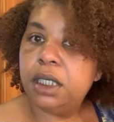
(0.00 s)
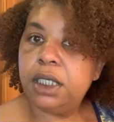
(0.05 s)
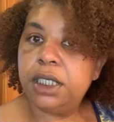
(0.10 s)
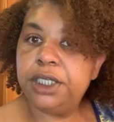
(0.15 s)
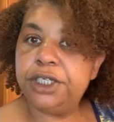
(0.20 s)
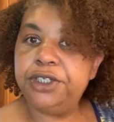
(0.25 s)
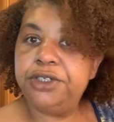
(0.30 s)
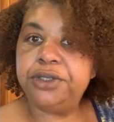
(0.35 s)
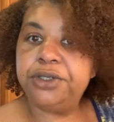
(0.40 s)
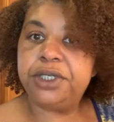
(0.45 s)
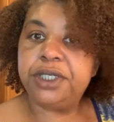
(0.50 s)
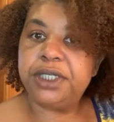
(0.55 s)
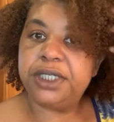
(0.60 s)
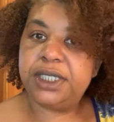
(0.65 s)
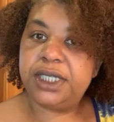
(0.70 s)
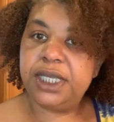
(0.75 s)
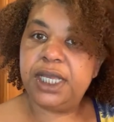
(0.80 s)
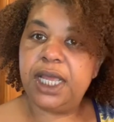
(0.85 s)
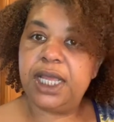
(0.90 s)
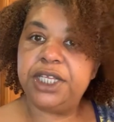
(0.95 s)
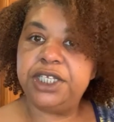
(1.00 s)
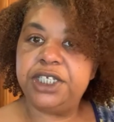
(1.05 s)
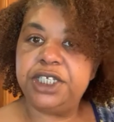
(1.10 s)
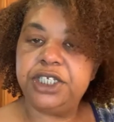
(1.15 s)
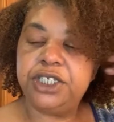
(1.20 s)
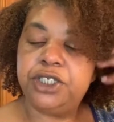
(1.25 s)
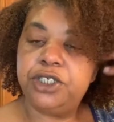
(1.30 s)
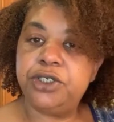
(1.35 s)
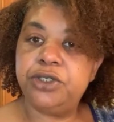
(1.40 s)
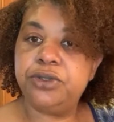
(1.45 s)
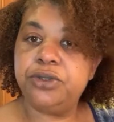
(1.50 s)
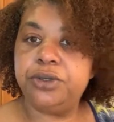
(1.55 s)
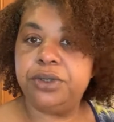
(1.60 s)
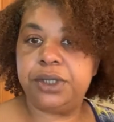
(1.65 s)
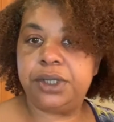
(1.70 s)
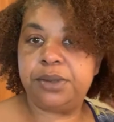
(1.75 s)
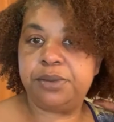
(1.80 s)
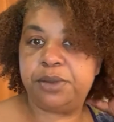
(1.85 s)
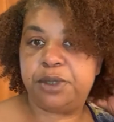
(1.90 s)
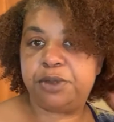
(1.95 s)
As you can see, I just used
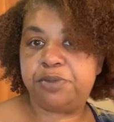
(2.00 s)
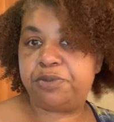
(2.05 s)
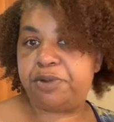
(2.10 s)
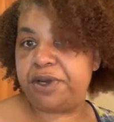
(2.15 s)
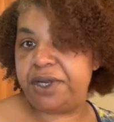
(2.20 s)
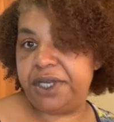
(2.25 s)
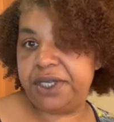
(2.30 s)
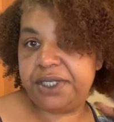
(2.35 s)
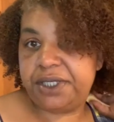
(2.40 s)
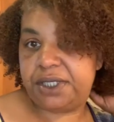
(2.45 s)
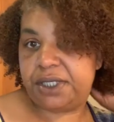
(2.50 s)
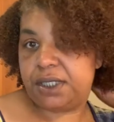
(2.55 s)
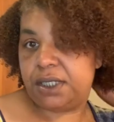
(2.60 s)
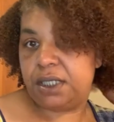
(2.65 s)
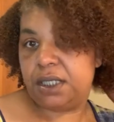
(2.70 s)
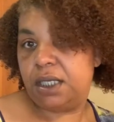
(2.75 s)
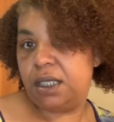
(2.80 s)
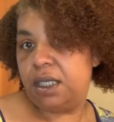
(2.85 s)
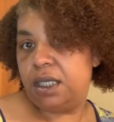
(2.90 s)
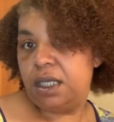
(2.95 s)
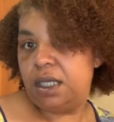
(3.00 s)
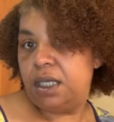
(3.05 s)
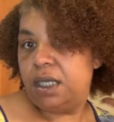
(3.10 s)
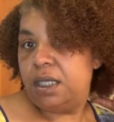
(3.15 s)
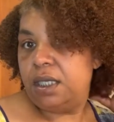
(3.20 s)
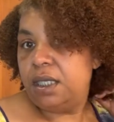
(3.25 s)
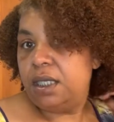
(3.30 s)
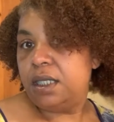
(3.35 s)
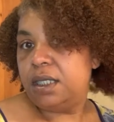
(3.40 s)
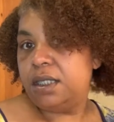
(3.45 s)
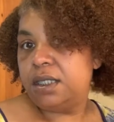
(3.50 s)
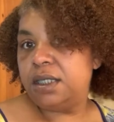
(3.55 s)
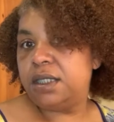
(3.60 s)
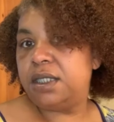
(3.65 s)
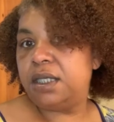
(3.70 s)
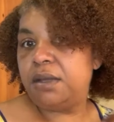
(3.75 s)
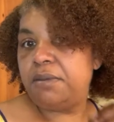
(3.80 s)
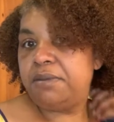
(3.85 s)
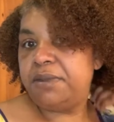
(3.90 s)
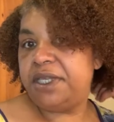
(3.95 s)
some spritz,
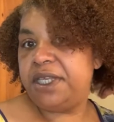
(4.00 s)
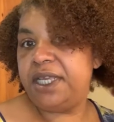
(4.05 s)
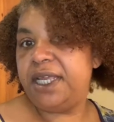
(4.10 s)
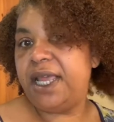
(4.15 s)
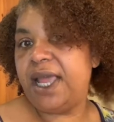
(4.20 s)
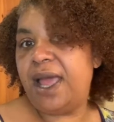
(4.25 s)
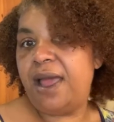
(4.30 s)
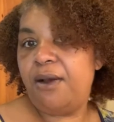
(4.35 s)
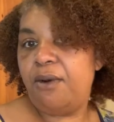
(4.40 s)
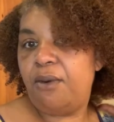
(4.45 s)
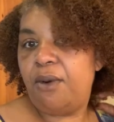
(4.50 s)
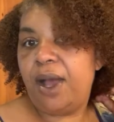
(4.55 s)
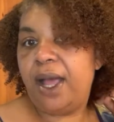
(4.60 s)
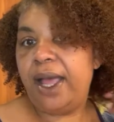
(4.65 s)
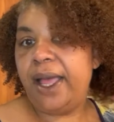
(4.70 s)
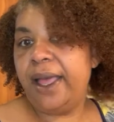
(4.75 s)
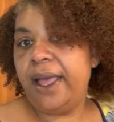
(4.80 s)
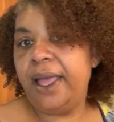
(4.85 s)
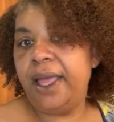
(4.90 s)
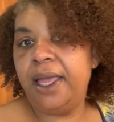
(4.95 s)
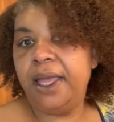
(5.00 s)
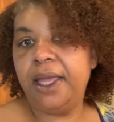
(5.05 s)
some DIY